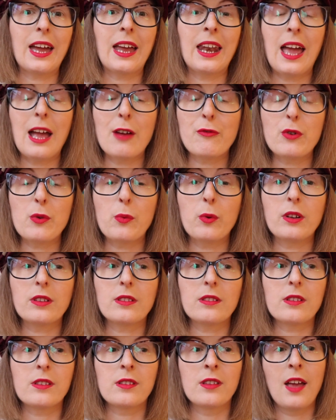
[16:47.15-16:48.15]
and
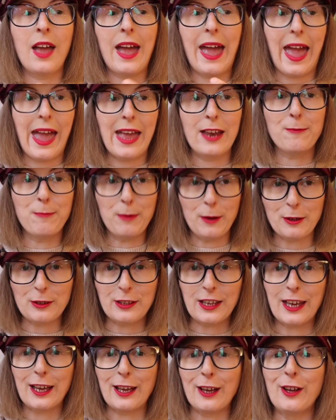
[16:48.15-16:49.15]
everyone's head
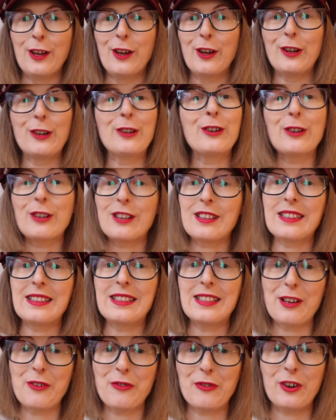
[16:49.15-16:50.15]
building looks
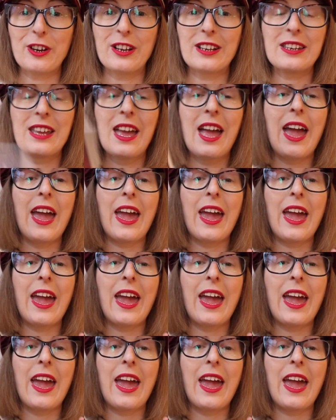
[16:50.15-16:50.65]
different.